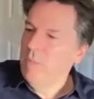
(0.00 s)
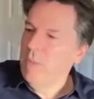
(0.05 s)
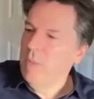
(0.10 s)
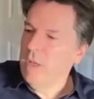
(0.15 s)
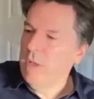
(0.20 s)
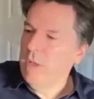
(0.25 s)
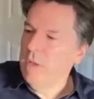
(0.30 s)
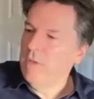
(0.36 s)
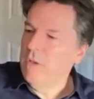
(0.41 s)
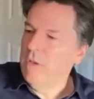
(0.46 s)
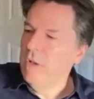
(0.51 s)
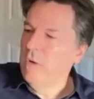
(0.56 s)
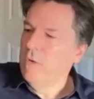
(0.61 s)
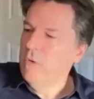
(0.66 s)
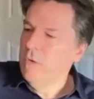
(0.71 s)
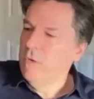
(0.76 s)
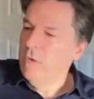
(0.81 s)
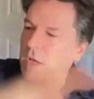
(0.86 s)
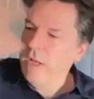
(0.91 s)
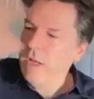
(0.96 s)
because
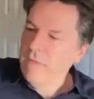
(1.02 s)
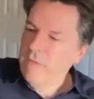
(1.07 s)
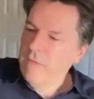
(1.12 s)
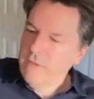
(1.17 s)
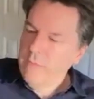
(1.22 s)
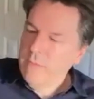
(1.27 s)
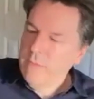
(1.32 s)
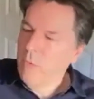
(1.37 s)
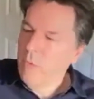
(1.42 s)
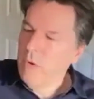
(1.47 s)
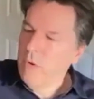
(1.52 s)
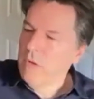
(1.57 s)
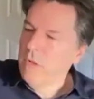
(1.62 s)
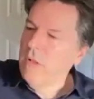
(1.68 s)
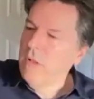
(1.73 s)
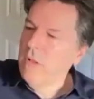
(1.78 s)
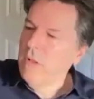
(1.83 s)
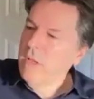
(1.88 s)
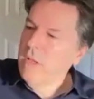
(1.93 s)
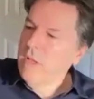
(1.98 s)
who kind of is
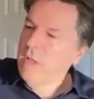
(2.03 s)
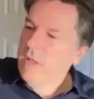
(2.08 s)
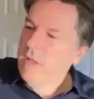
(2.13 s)
immortal,